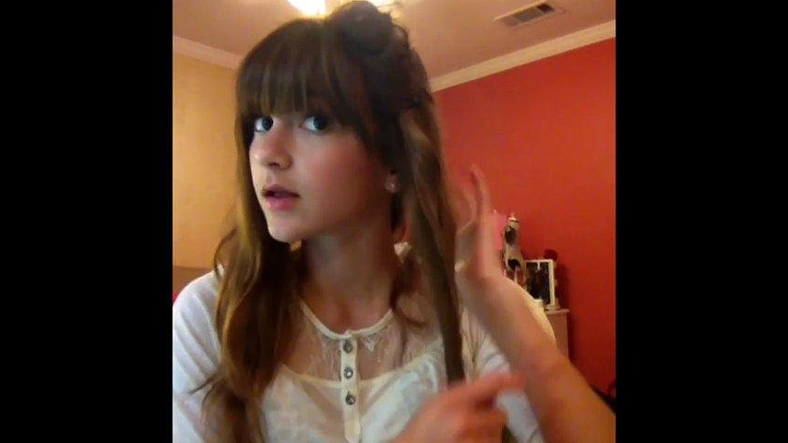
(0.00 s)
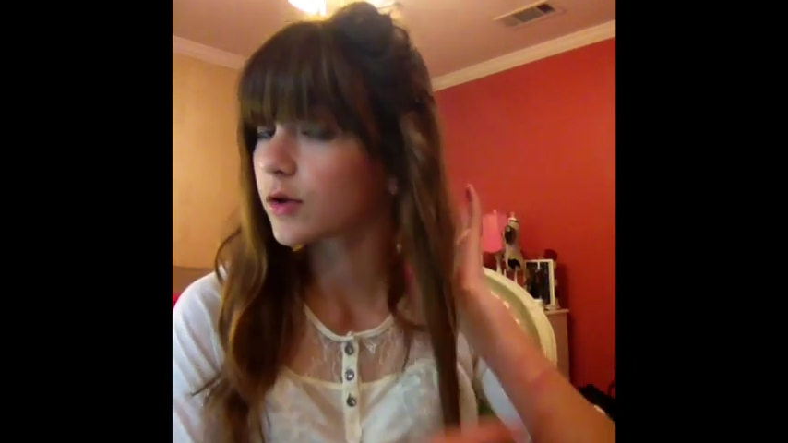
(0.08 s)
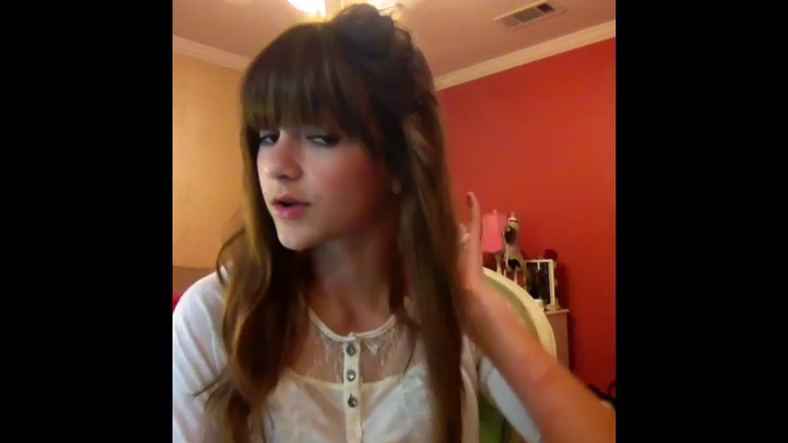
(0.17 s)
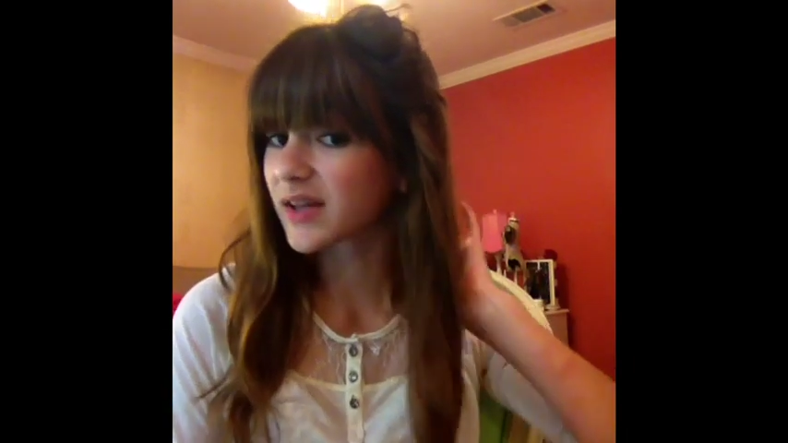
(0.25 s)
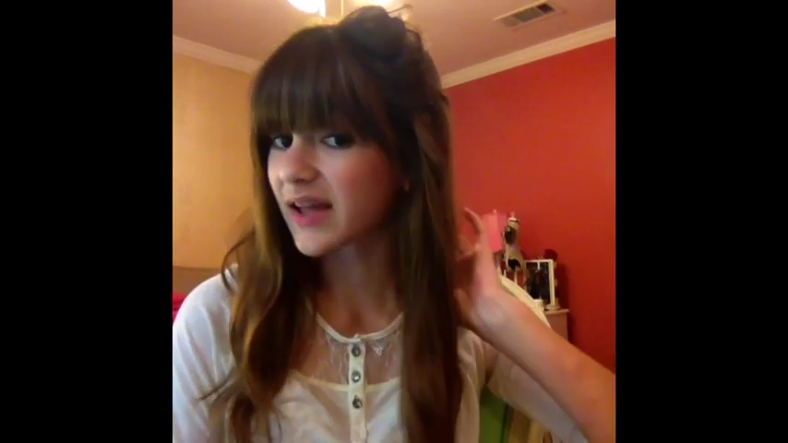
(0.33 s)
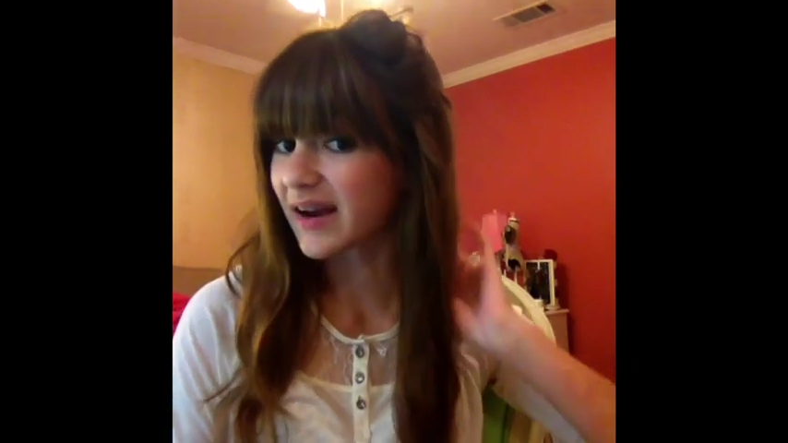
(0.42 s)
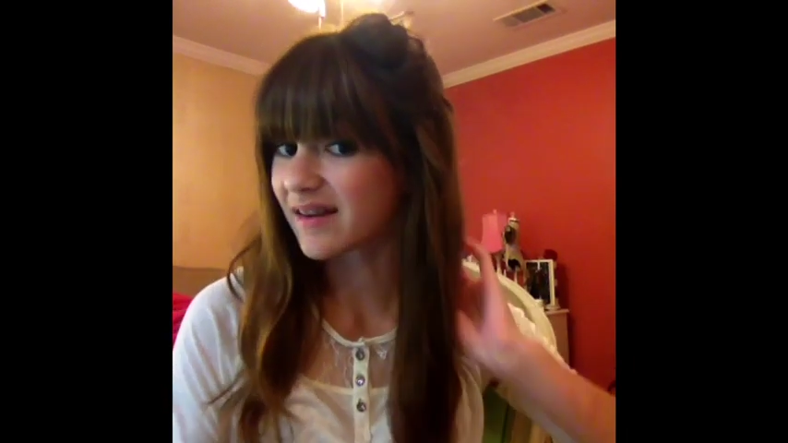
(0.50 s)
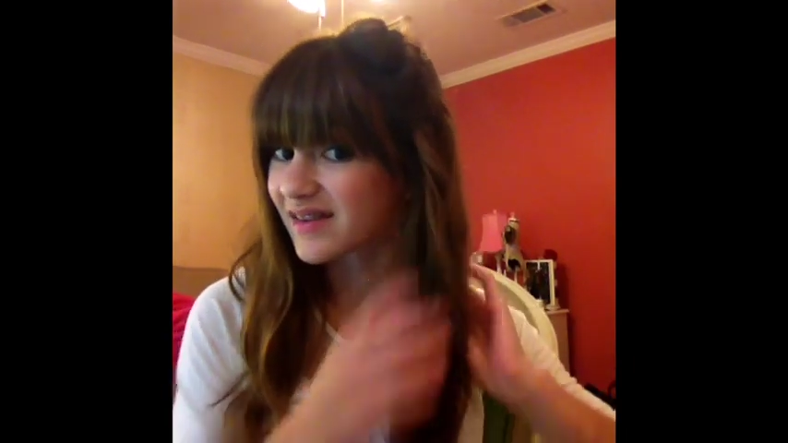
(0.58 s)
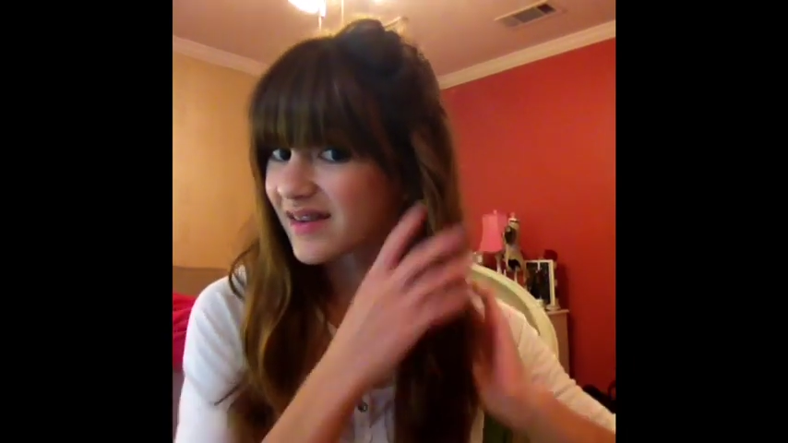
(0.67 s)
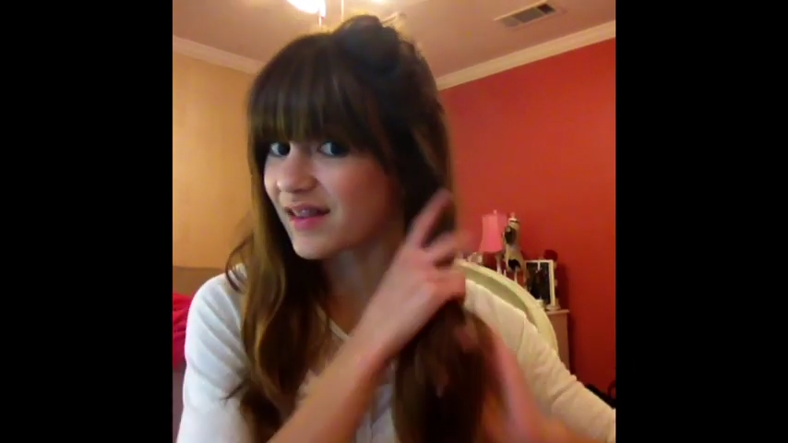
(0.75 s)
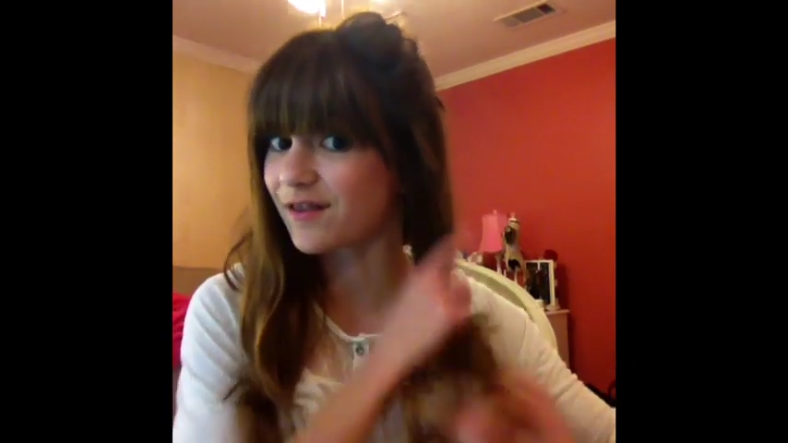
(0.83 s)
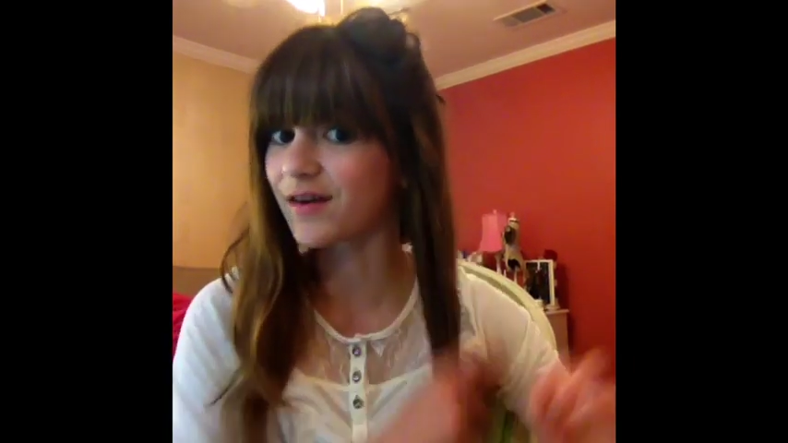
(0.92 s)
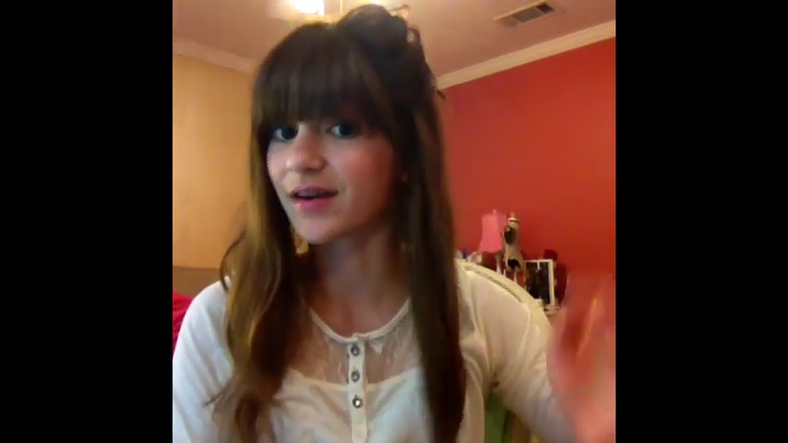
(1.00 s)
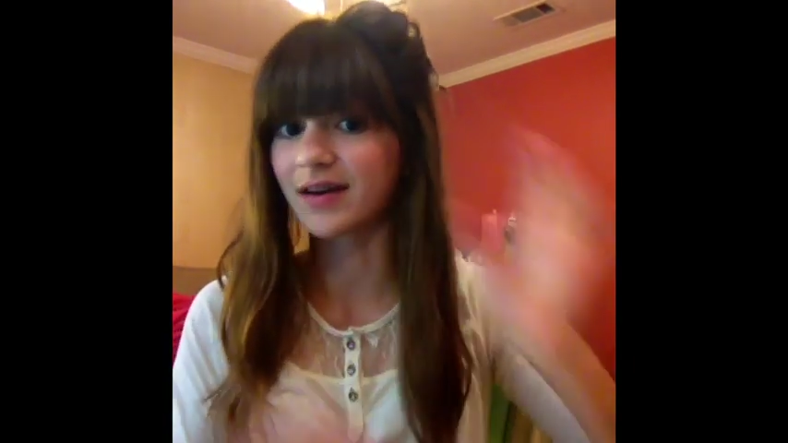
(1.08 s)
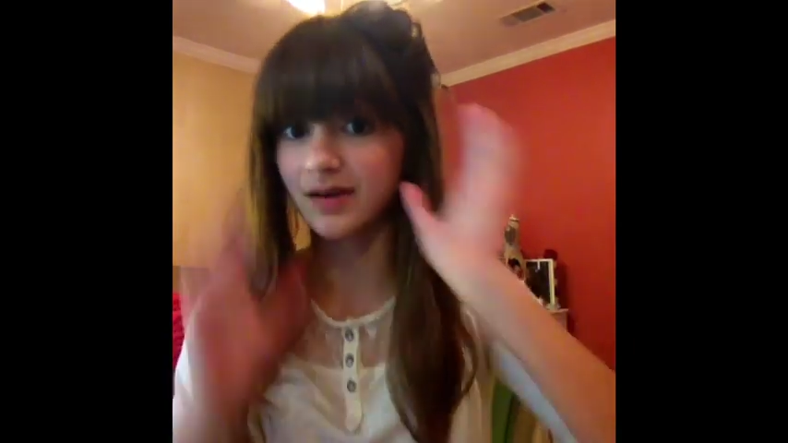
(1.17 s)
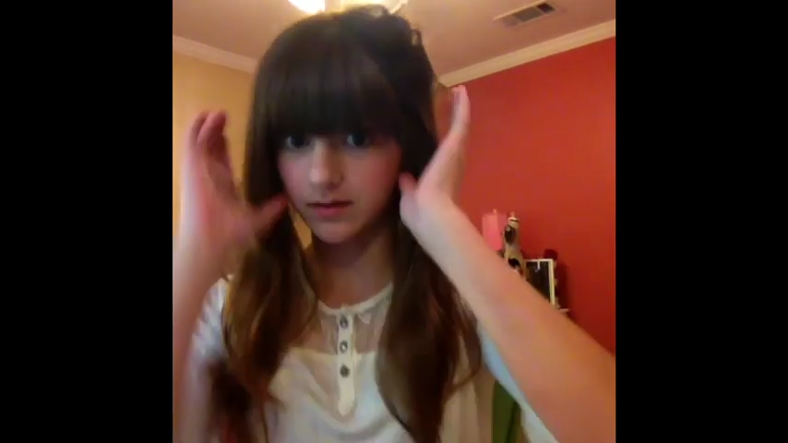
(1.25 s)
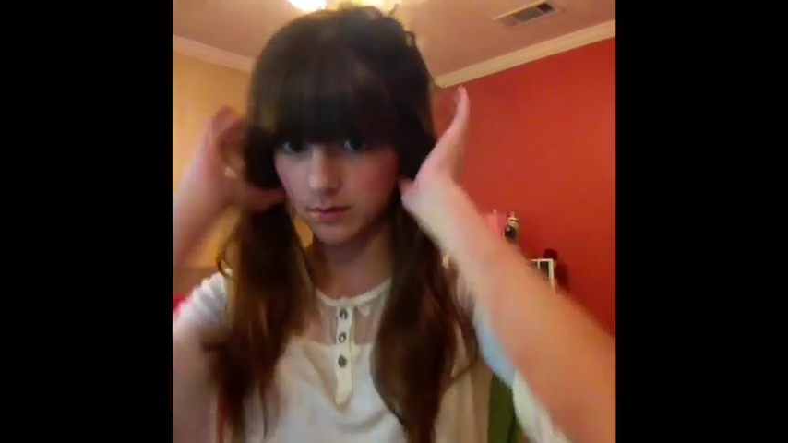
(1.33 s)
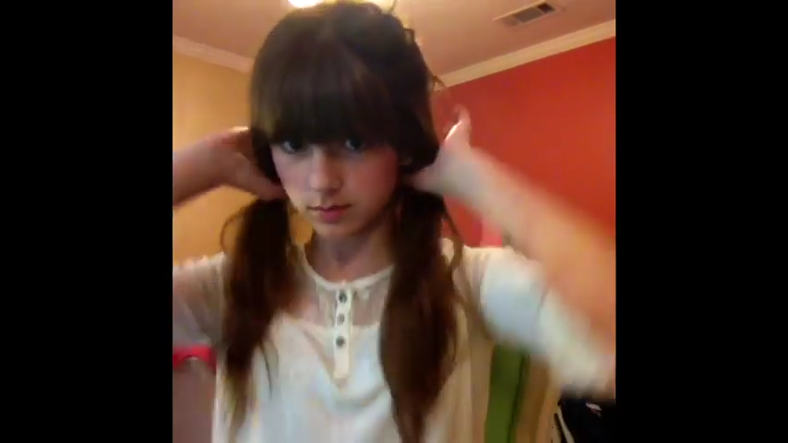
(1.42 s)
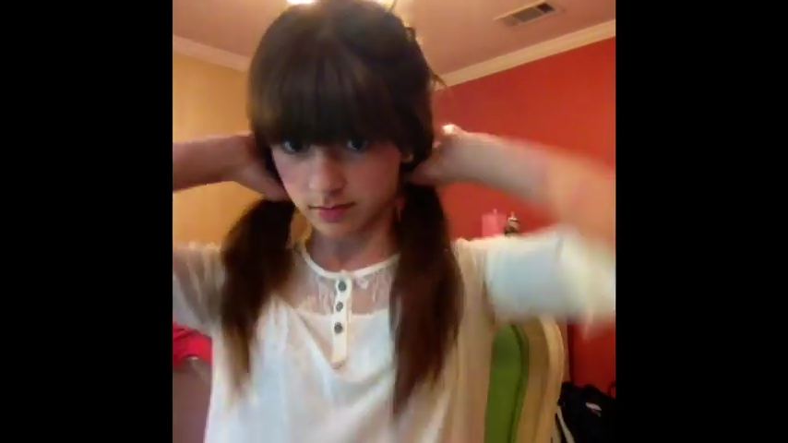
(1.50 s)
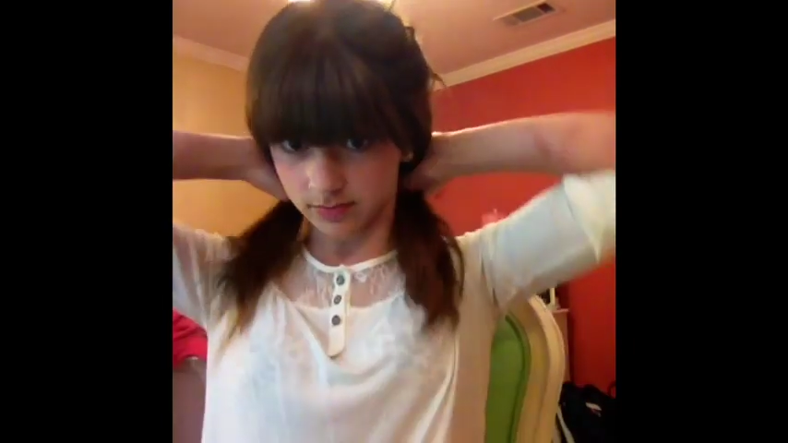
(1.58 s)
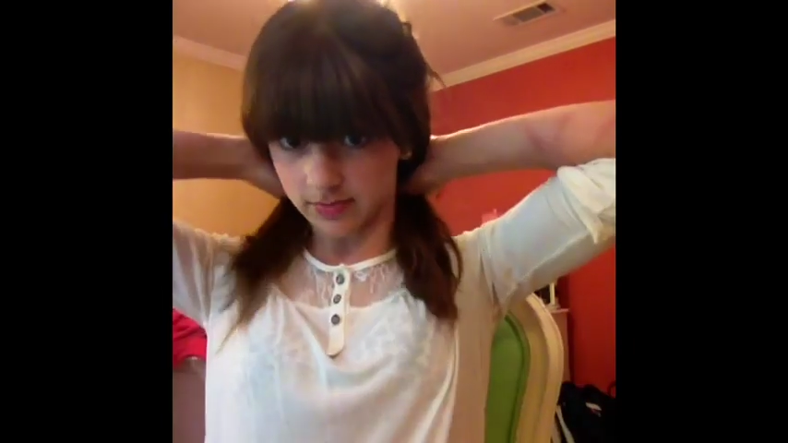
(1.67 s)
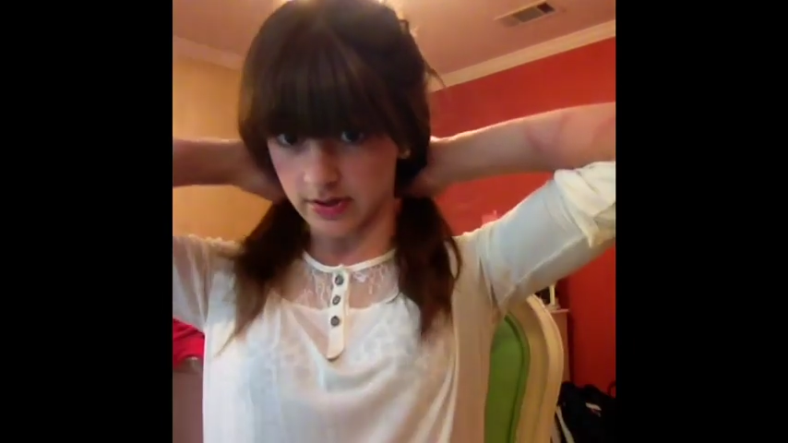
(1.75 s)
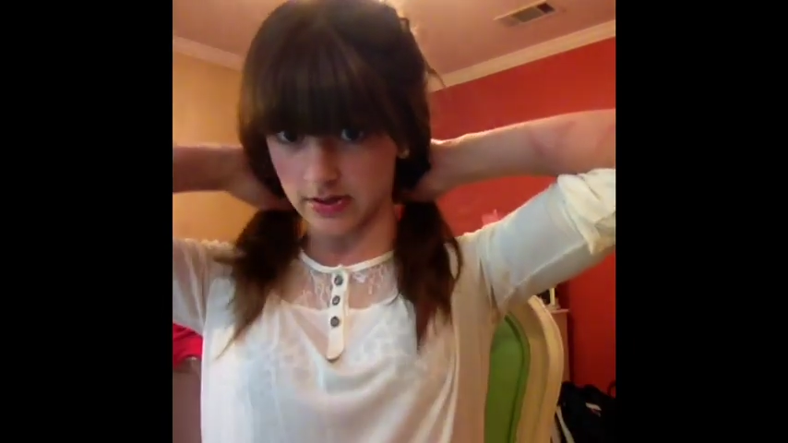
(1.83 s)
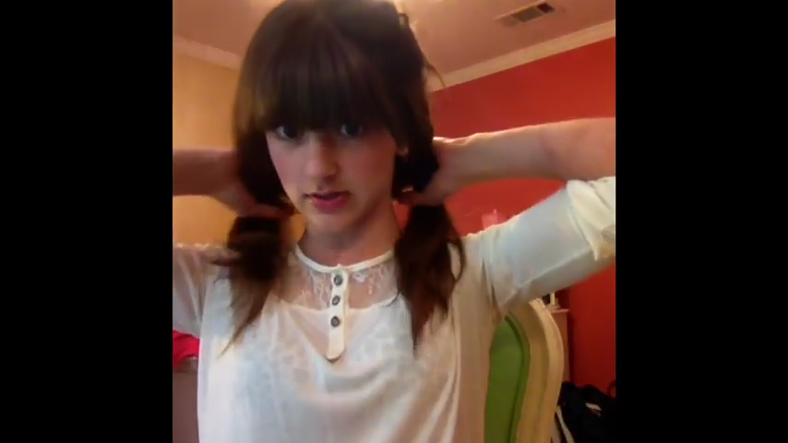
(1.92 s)
Looks kind of silly right now,
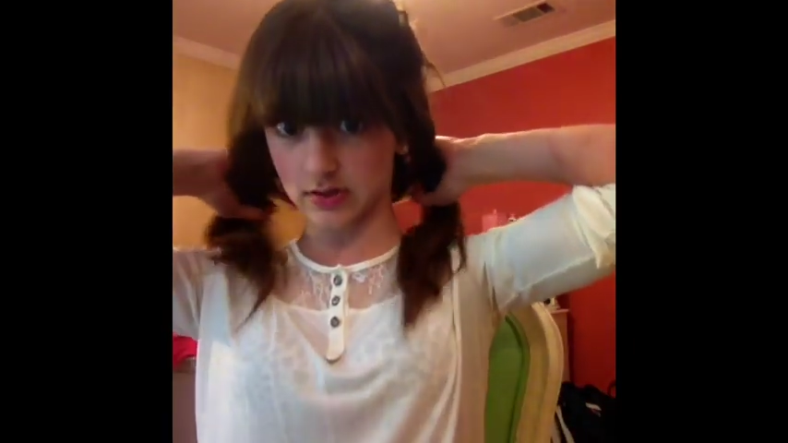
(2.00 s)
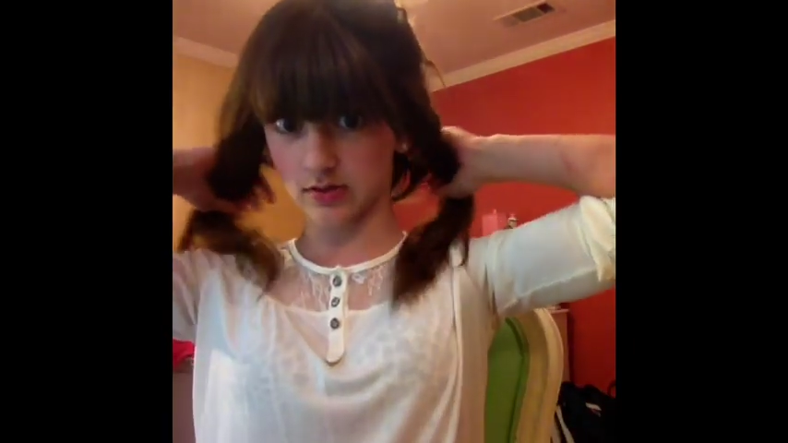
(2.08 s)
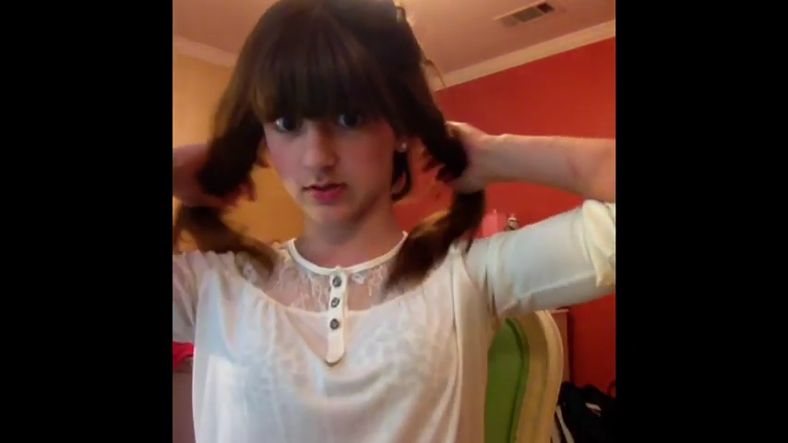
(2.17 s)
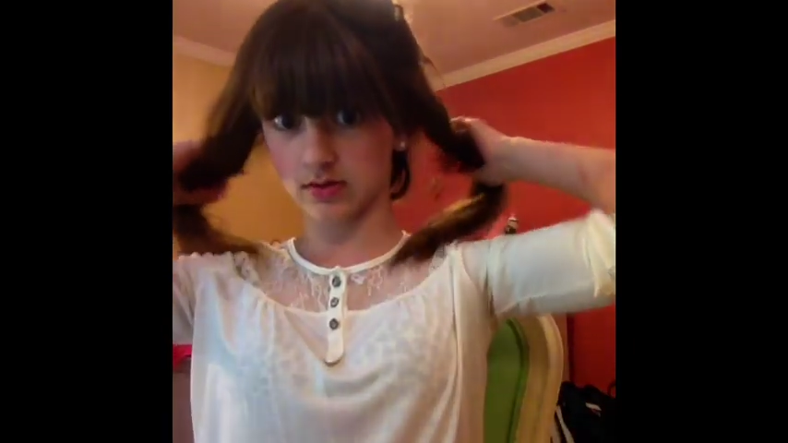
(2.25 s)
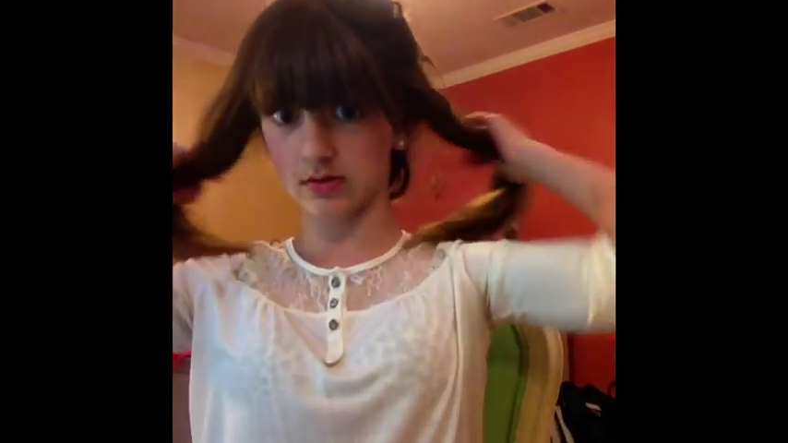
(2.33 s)
but